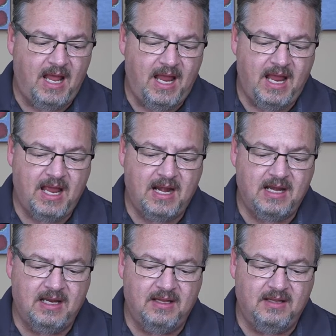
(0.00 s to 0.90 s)

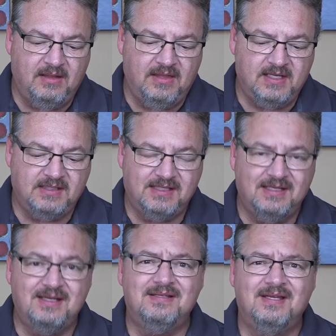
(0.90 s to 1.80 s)
And this
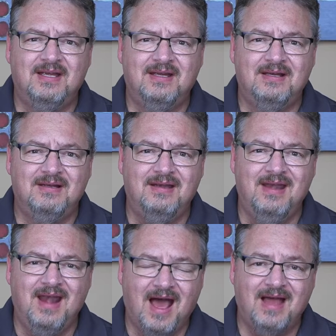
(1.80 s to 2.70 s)
is
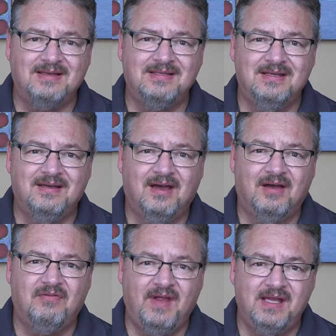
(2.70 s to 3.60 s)
not
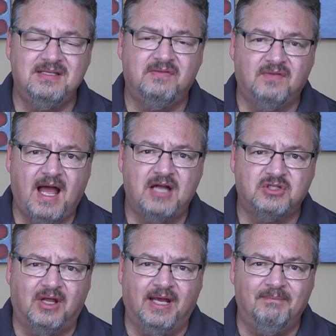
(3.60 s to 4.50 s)
a fancy
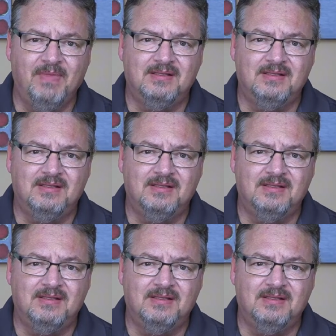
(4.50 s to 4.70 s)
flashlight.